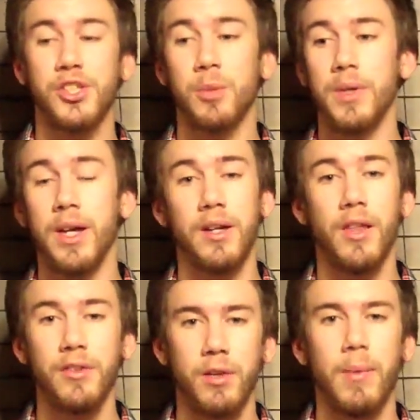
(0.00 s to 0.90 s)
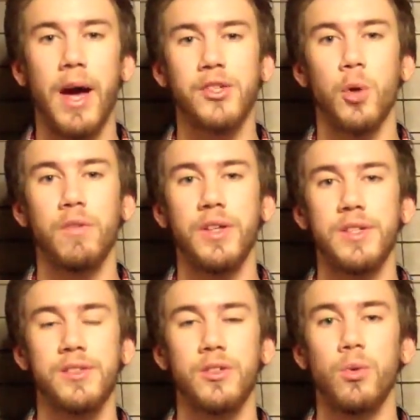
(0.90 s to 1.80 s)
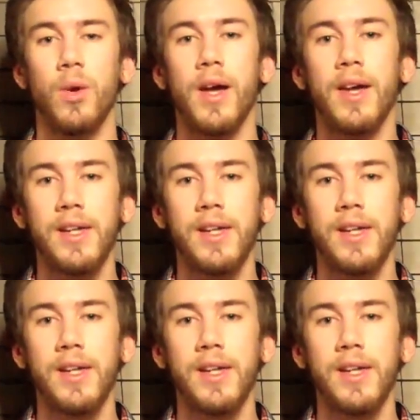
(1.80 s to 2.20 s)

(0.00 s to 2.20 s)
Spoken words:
This should be another good match. Hopefully these two